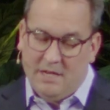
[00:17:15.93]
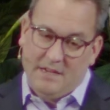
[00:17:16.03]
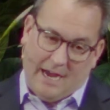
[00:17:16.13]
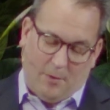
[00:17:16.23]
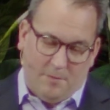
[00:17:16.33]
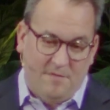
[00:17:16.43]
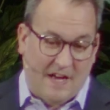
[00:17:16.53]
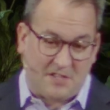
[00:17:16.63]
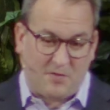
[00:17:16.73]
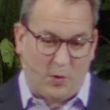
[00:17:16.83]
Now,
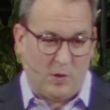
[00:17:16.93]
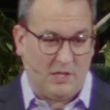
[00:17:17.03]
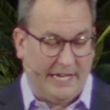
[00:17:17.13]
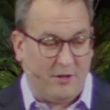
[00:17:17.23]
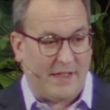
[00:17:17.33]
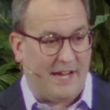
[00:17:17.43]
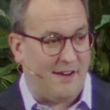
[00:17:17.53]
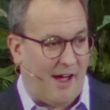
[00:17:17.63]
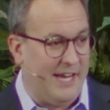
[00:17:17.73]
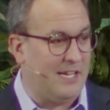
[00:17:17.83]
fast forward. Later that
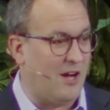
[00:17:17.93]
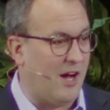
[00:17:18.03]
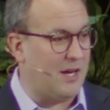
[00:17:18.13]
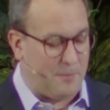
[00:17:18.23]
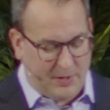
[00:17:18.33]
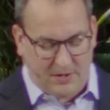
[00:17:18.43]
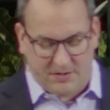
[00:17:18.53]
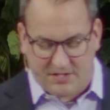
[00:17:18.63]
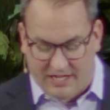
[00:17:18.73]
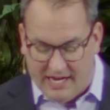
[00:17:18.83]
night, God
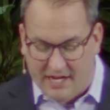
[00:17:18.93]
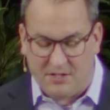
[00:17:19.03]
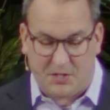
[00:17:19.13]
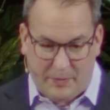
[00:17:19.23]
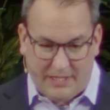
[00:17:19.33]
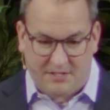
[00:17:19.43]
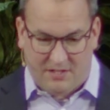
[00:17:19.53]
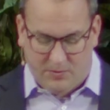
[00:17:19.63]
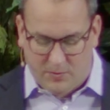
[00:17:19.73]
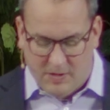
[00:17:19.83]
appears again, speaks
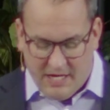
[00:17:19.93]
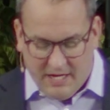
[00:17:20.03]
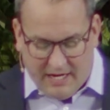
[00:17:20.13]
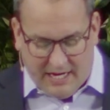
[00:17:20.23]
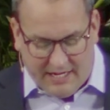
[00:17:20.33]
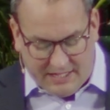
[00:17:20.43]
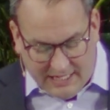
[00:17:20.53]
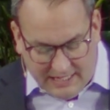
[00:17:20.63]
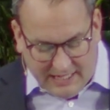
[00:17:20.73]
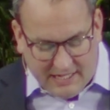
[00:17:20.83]
to Uh,
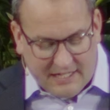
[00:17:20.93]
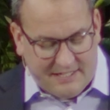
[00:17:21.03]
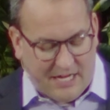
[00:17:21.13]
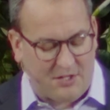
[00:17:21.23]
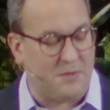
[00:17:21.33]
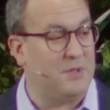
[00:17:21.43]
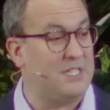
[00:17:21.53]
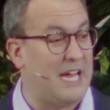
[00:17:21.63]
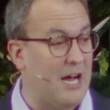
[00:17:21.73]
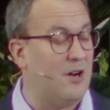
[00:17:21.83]
Gideon and tells him to
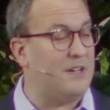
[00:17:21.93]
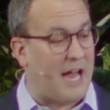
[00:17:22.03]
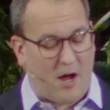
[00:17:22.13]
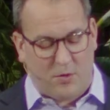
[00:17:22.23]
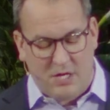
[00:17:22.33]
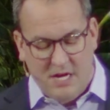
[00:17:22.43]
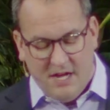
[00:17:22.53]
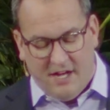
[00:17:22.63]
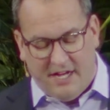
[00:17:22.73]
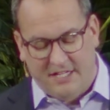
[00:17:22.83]
tear down
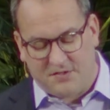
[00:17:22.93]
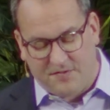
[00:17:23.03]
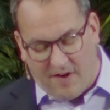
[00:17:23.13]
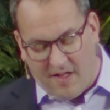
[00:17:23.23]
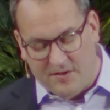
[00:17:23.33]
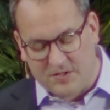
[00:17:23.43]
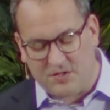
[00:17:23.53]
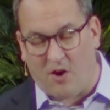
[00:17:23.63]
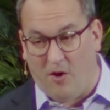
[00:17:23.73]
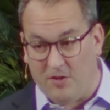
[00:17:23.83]
his father's
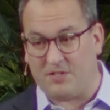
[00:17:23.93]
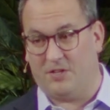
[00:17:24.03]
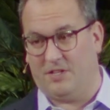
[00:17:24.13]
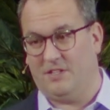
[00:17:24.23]
altar.